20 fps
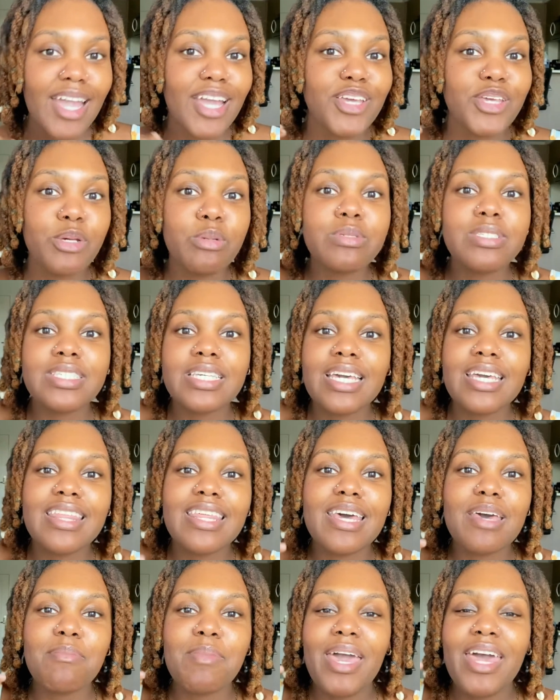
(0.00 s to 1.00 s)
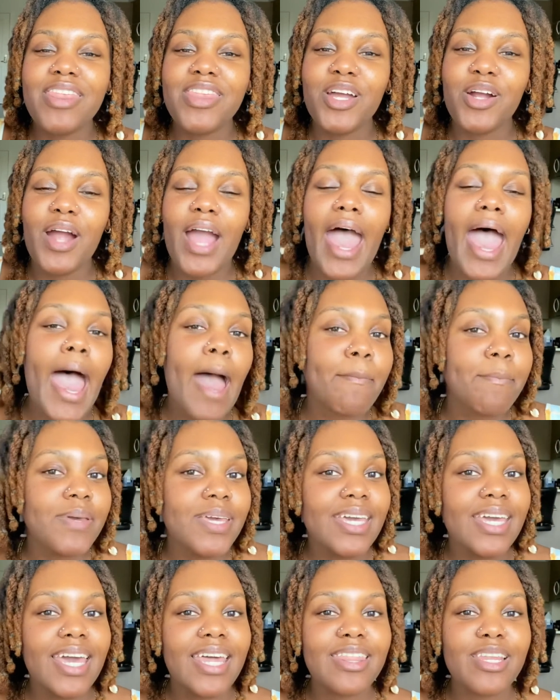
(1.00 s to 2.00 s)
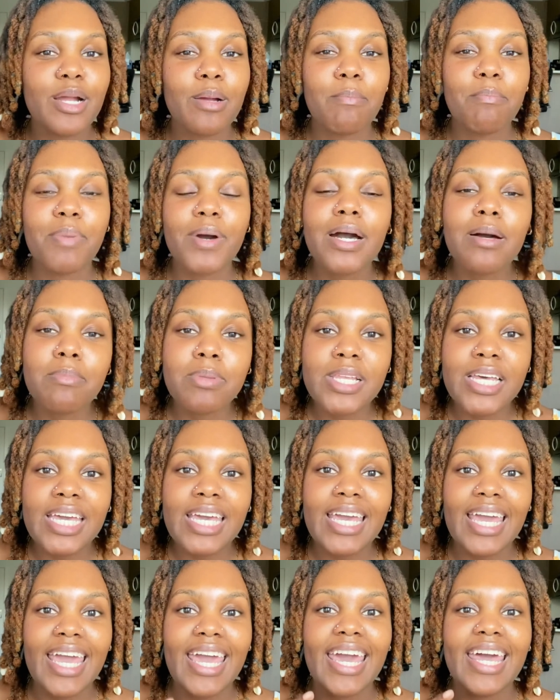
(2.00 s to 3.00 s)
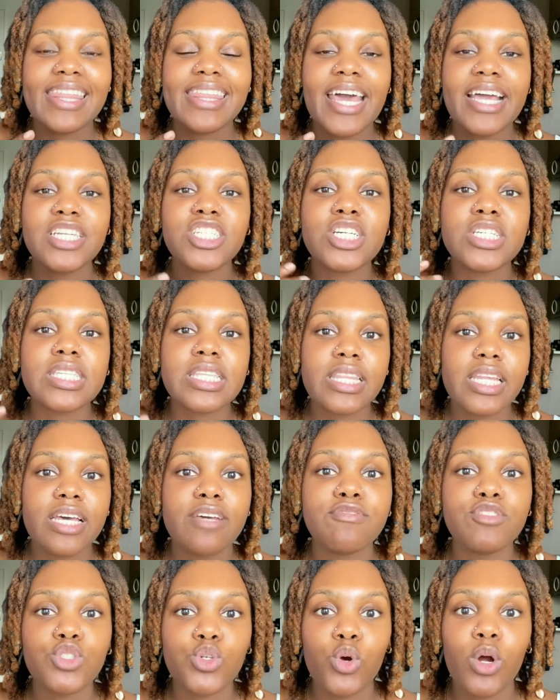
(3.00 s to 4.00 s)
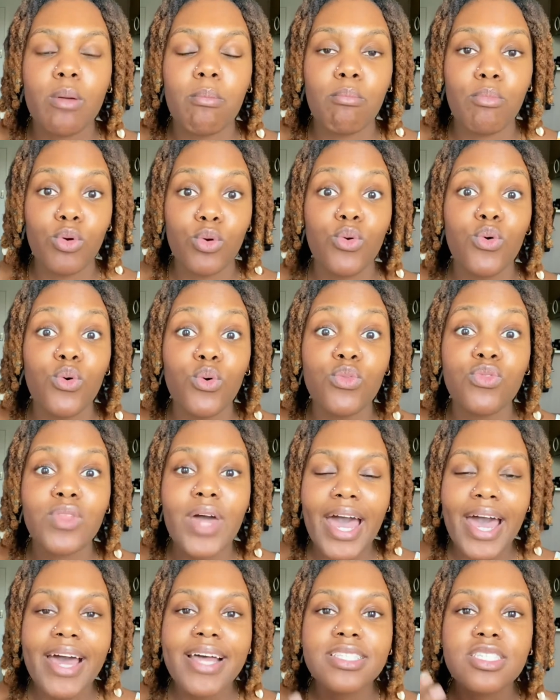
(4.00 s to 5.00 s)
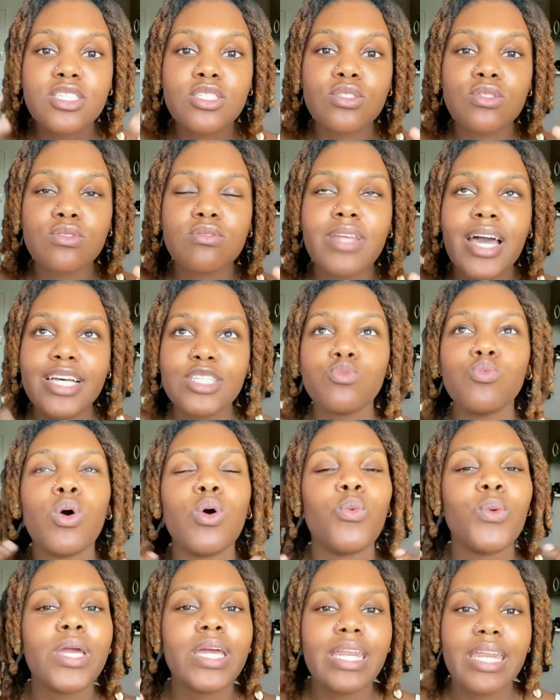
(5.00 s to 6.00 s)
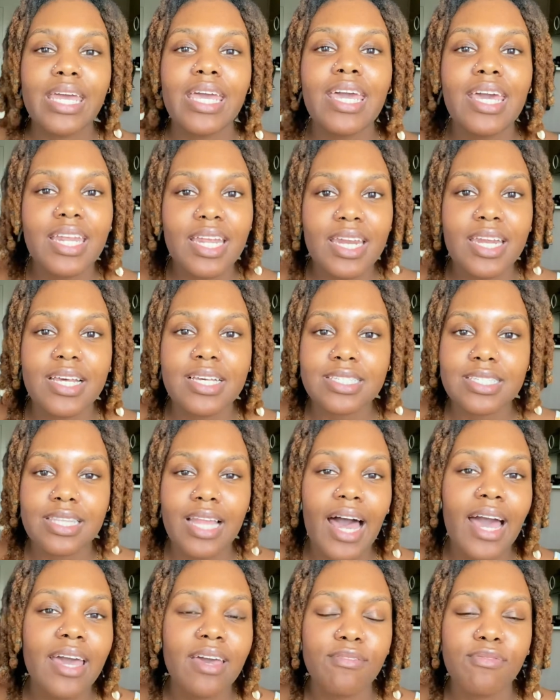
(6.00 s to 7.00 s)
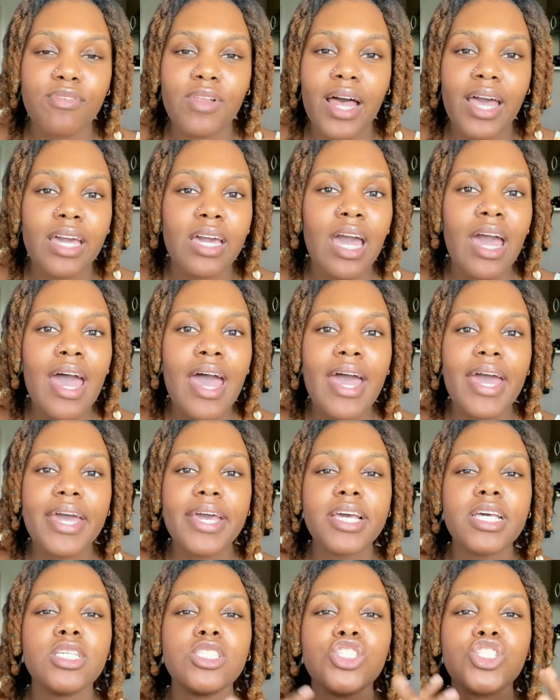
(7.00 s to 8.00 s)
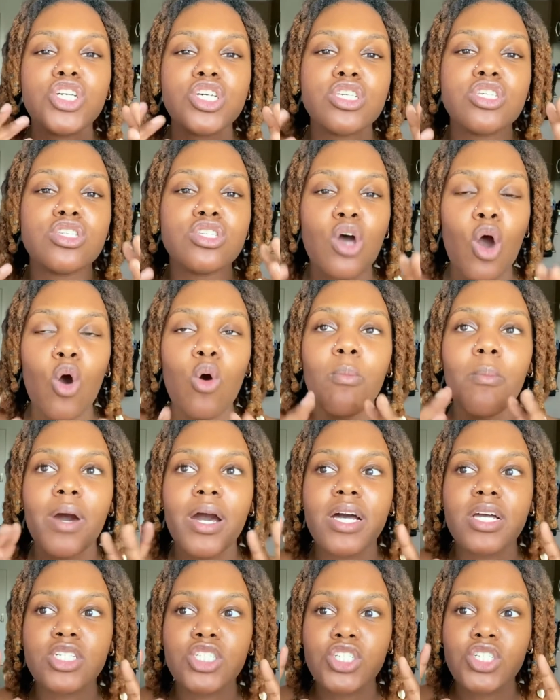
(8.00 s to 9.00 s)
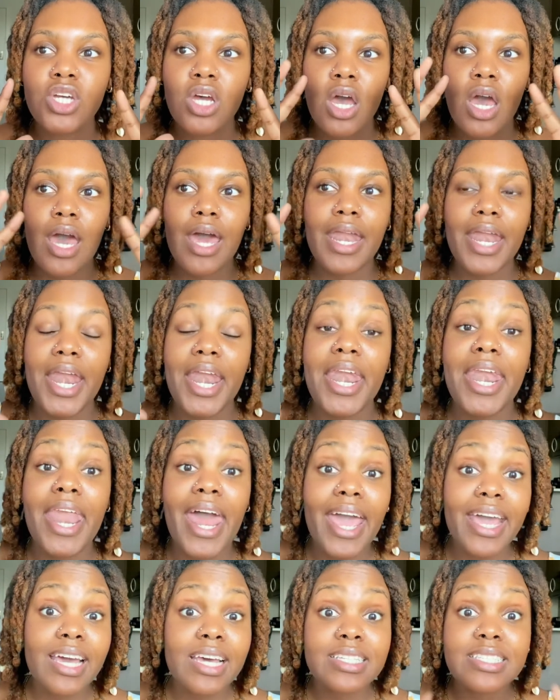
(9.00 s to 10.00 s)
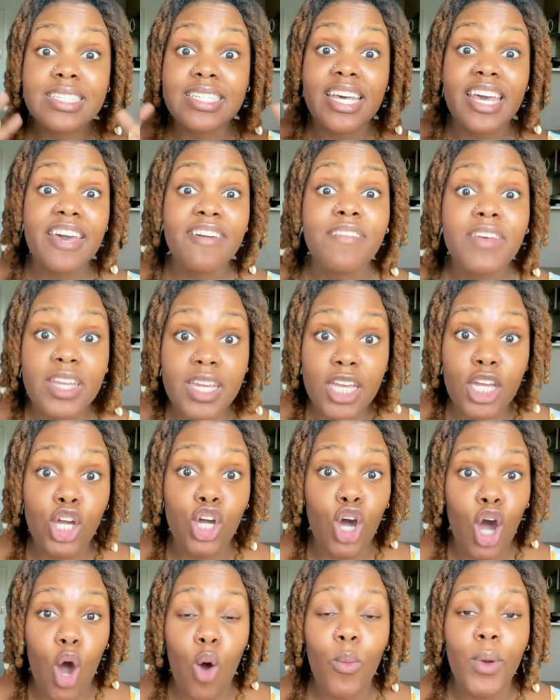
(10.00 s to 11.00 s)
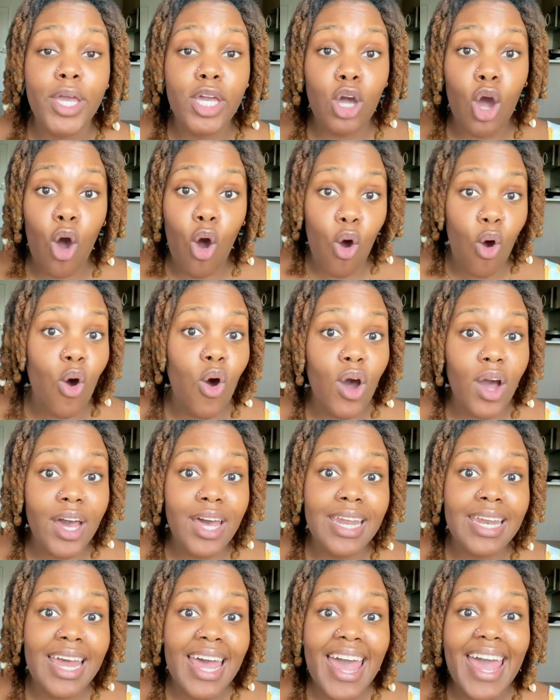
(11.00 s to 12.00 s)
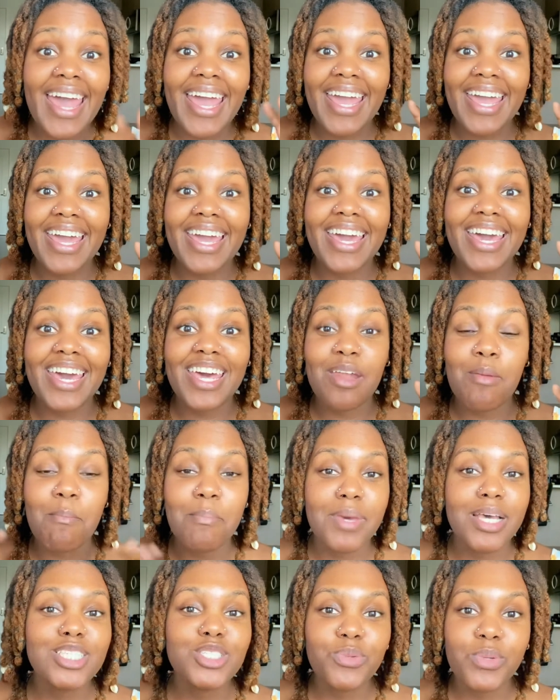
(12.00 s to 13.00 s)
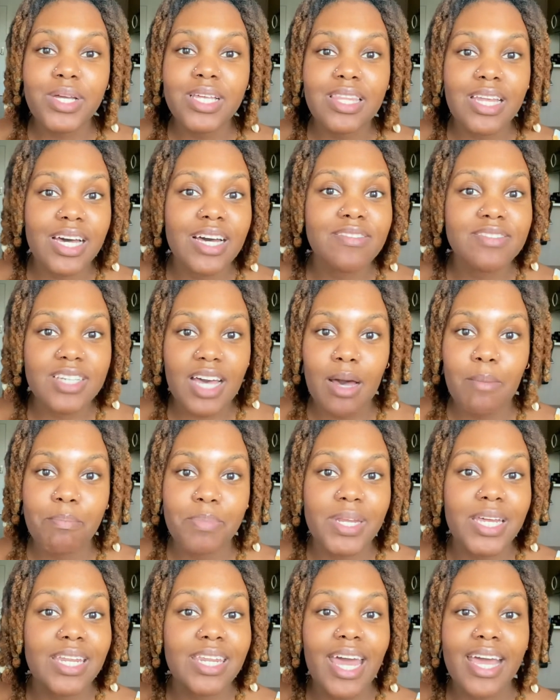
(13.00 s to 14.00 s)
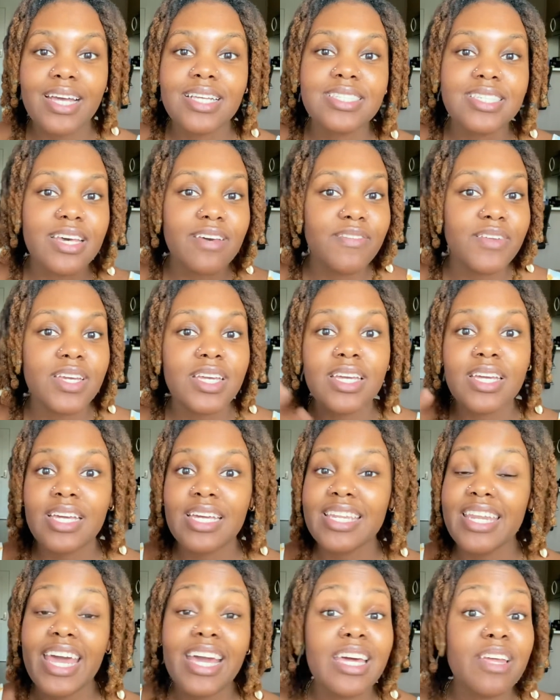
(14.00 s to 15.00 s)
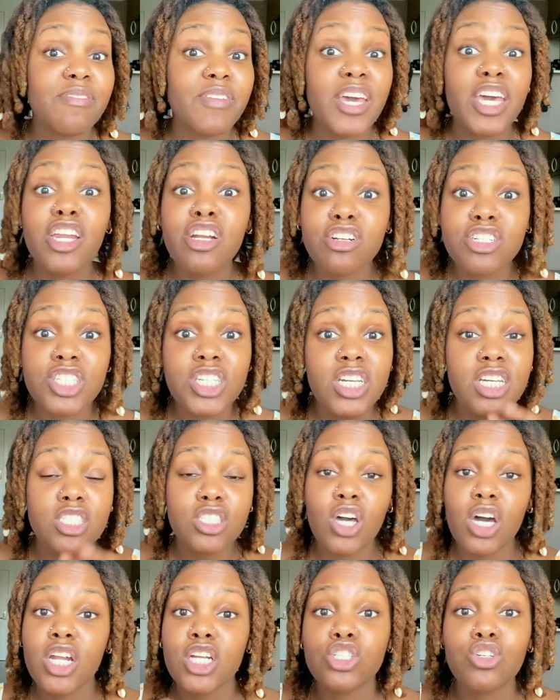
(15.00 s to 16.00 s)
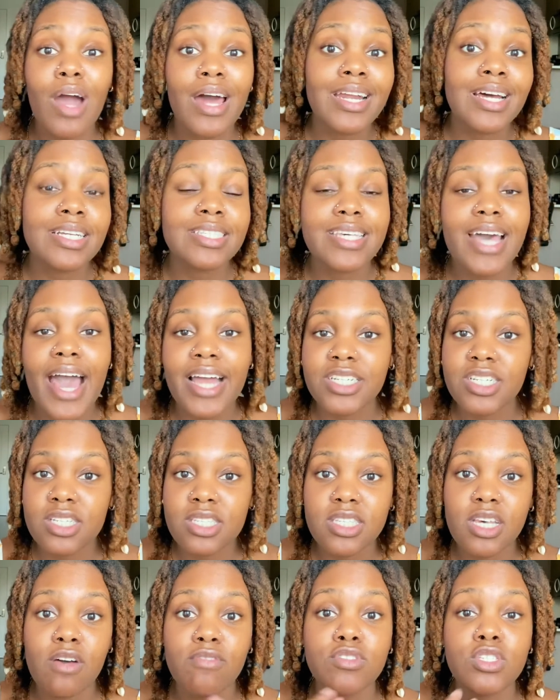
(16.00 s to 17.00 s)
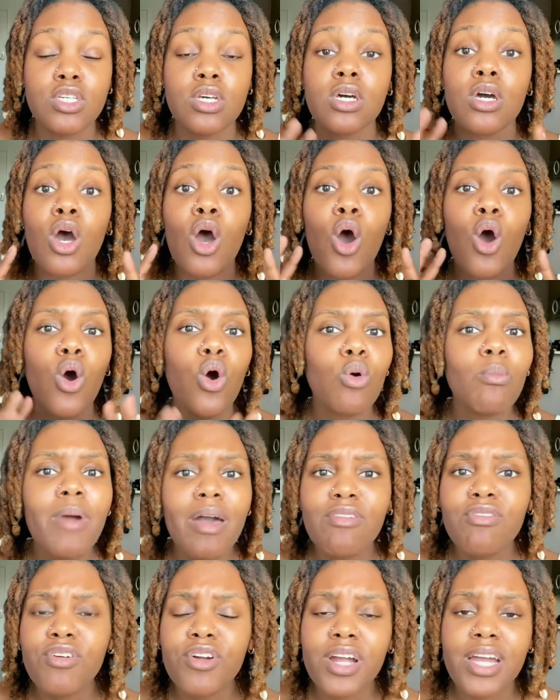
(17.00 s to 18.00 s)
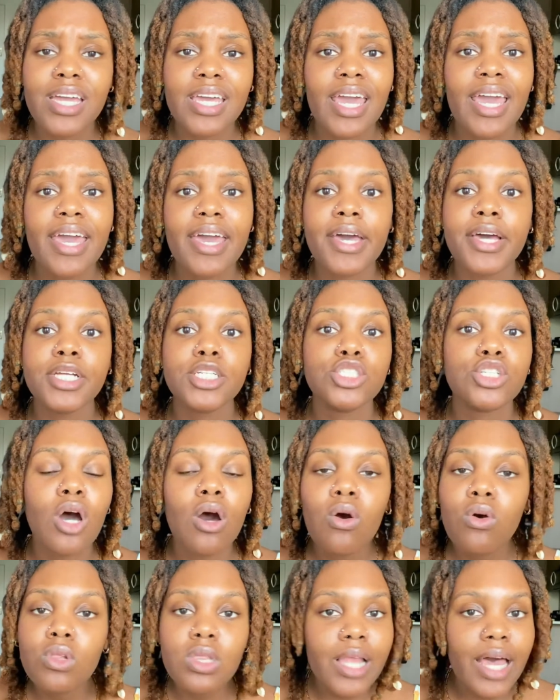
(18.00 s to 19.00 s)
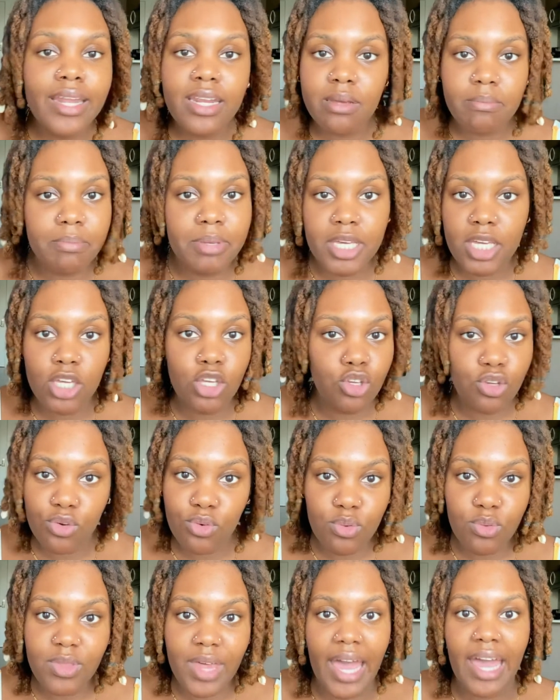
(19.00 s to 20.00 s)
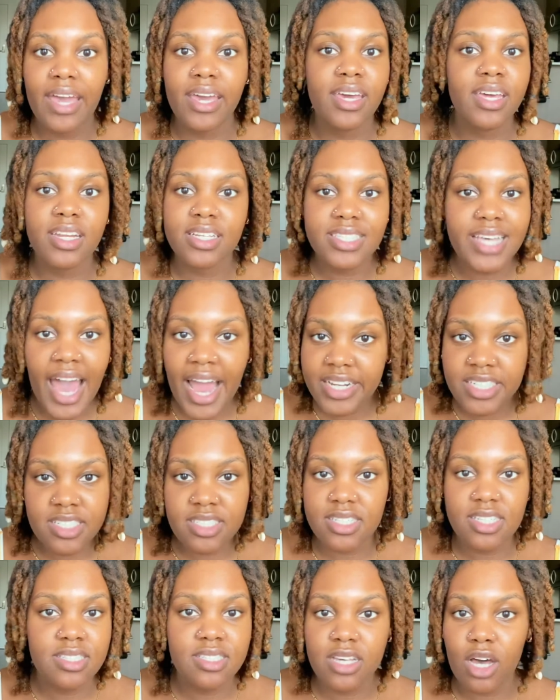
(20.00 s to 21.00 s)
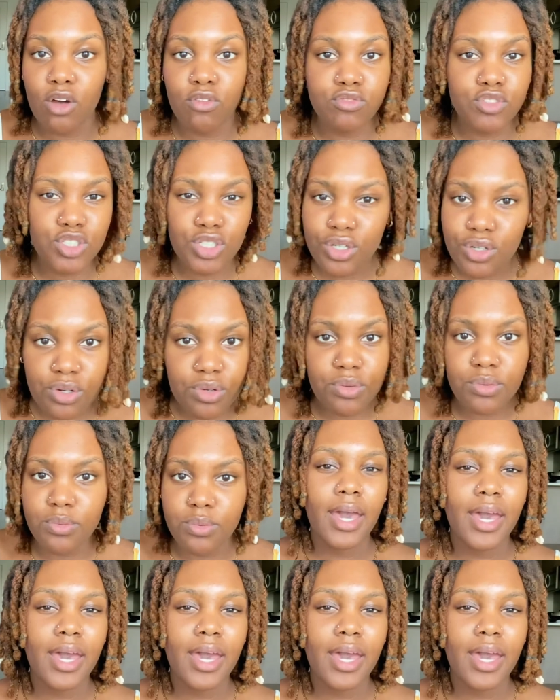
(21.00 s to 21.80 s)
you see them and they're happy and they're bubbly and they just lift your mood. That's what we need in this life. Like, it's just so much negativity going on, and misery loves company. Negative energy is going to try to attach itself to whomever it can. Don't let it be you that it attaches itself to.